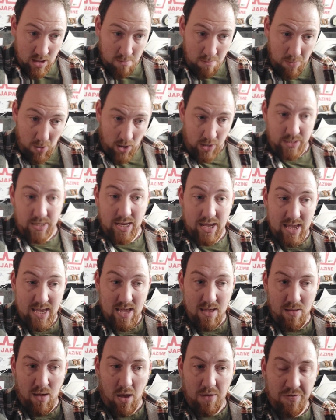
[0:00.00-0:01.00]
But
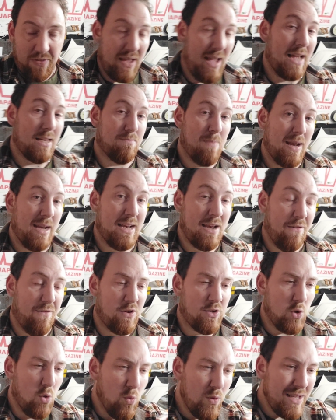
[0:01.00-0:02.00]
I think that's made a
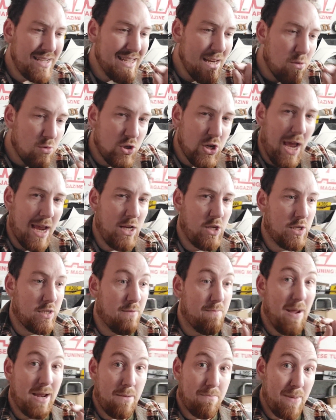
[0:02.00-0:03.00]
difference. All these little changes have
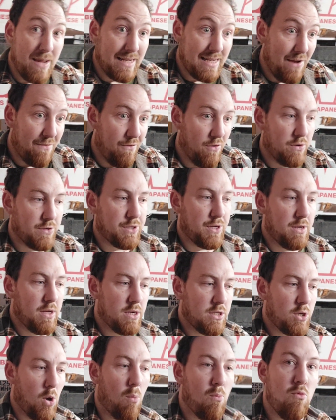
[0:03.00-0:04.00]
made a big difference,
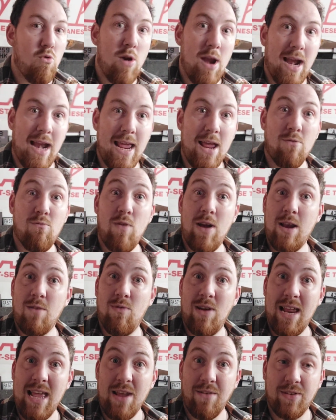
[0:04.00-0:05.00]
so I'm really, really
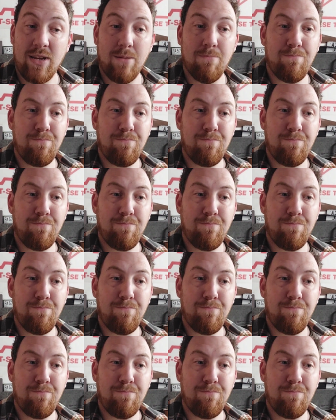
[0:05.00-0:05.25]
relieved.